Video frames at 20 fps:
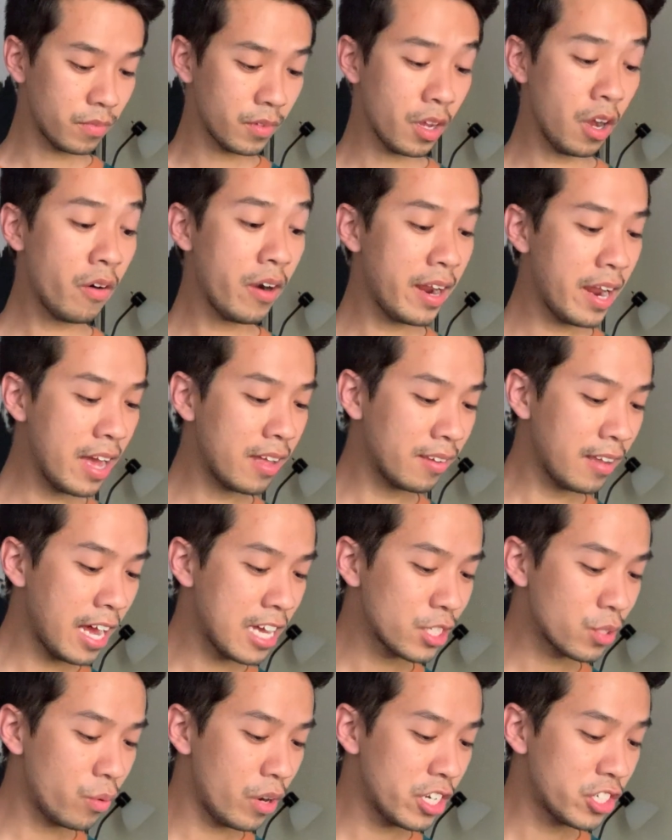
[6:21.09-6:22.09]
All right, and
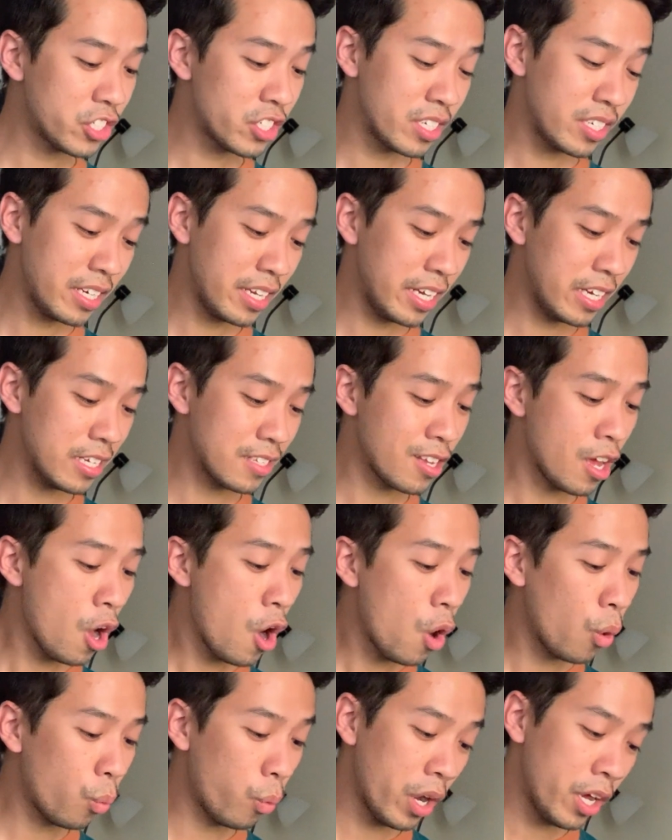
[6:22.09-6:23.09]
last question is,
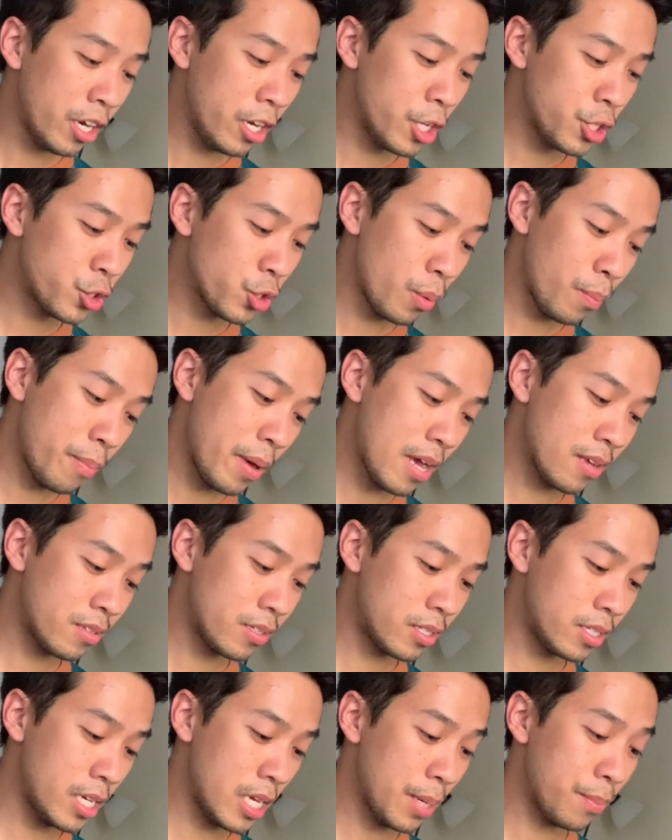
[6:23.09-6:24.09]
what is your
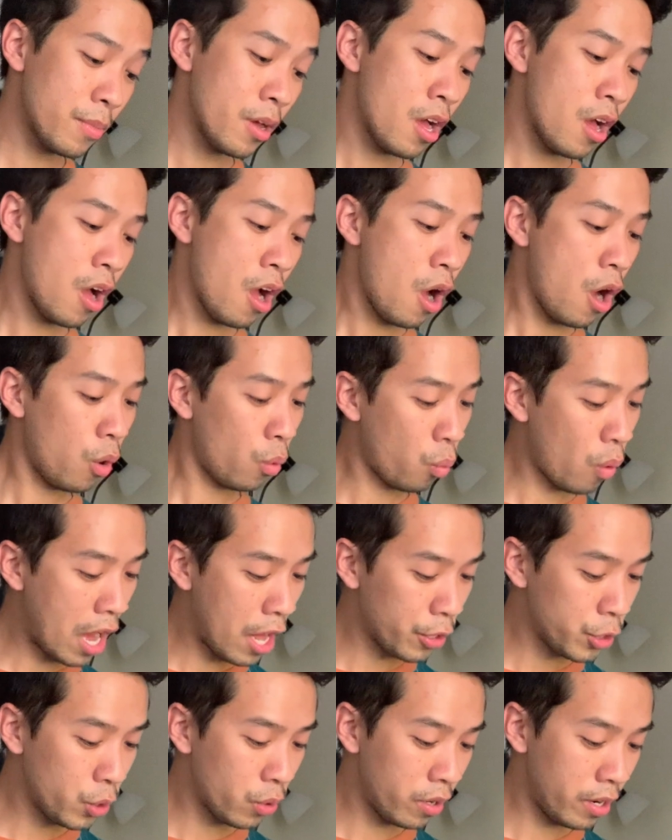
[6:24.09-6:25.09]
best tip while
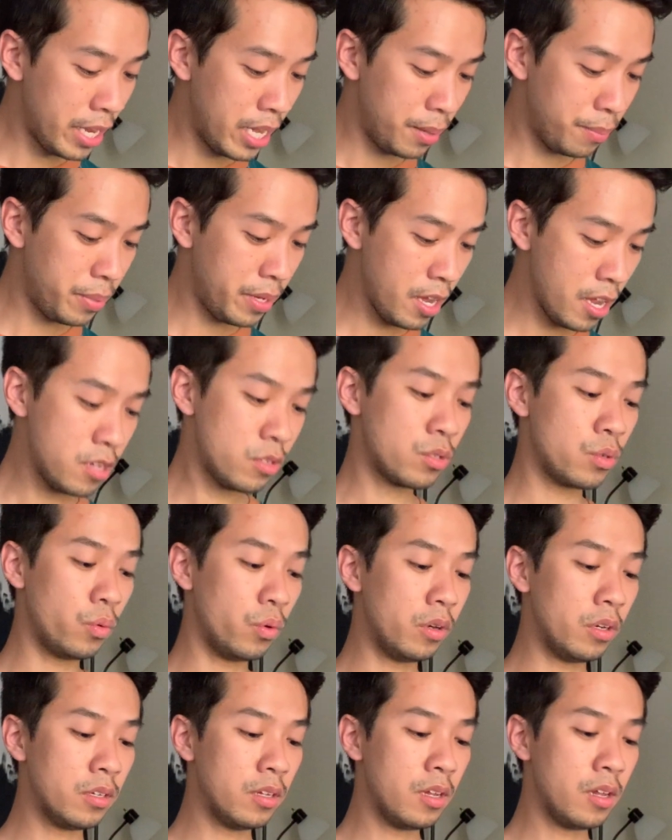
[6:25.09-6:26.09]
you are in PA
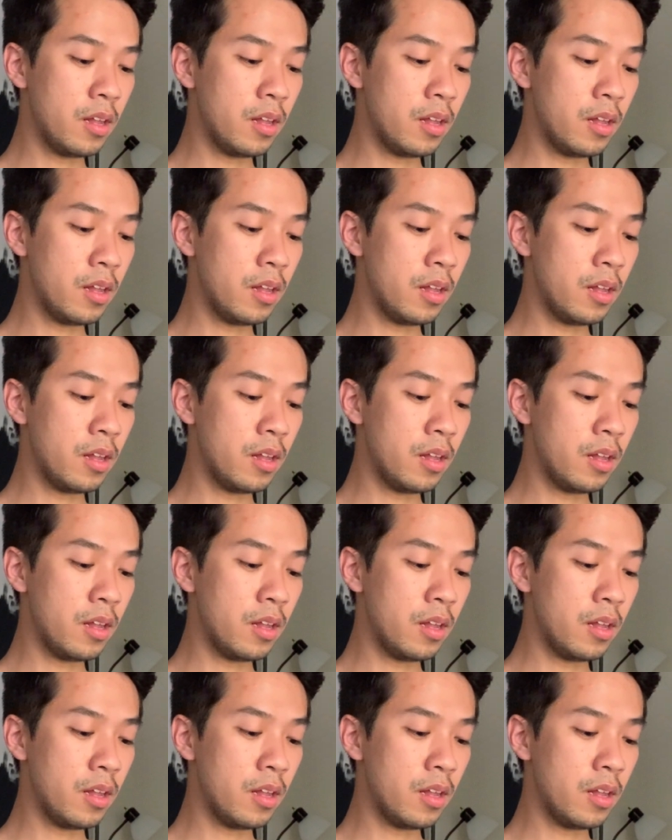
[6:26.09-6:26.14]
school?